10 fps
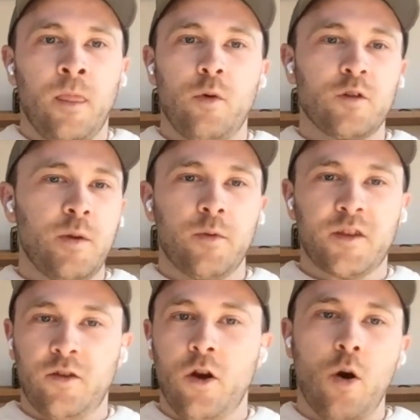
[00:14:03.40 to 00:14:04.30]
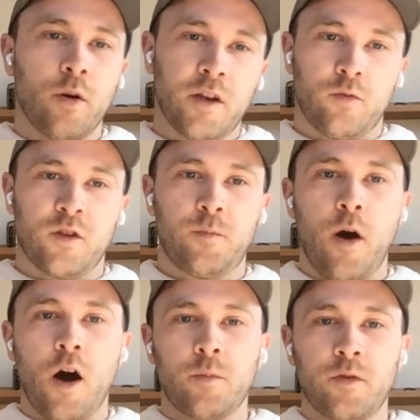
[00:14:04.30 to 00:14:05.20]
Most people said no or didn't
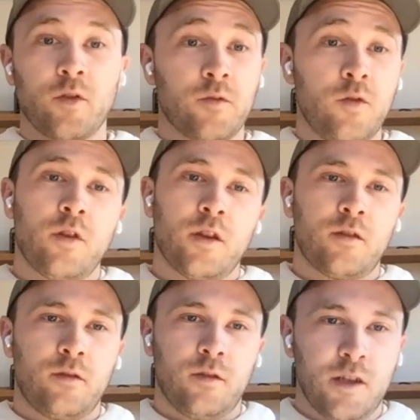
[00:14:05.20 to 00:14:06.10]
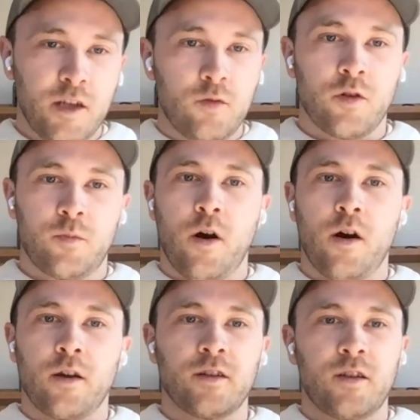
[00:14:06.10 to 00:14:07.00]
respond. But those few that did
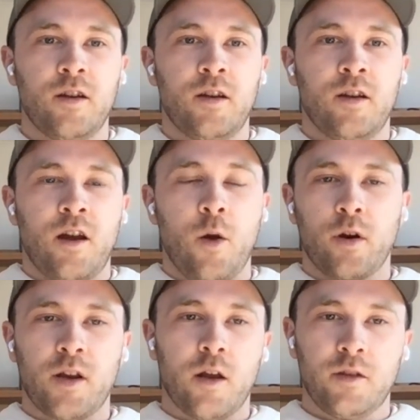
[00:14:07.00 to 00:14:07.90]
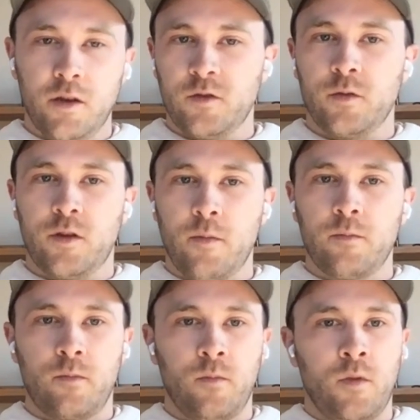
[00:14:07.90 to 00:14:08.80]
respond, I worked out deals with them.